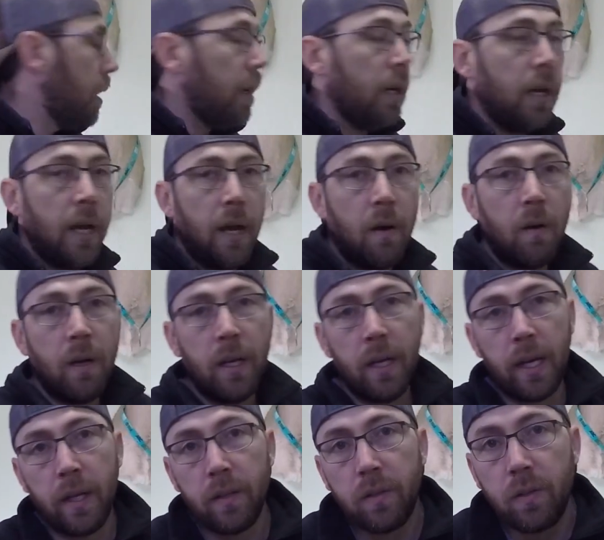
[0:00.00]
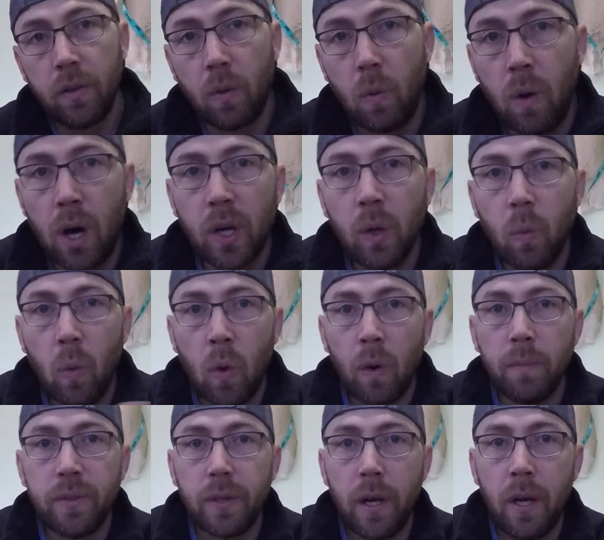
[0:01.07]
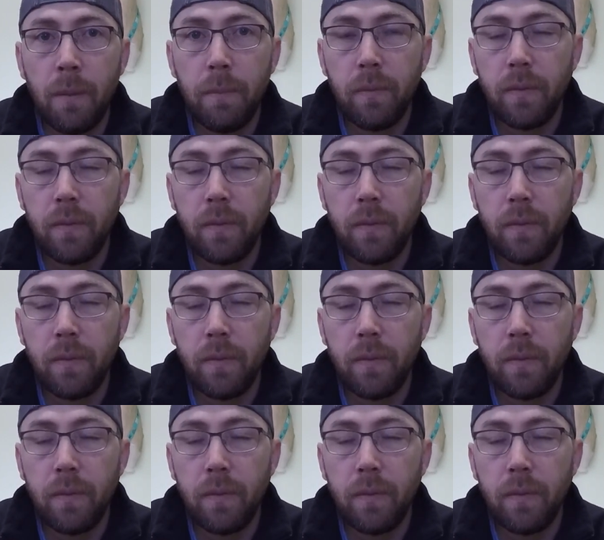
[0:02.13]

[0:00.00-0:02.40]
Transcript: Now, as the water warms up,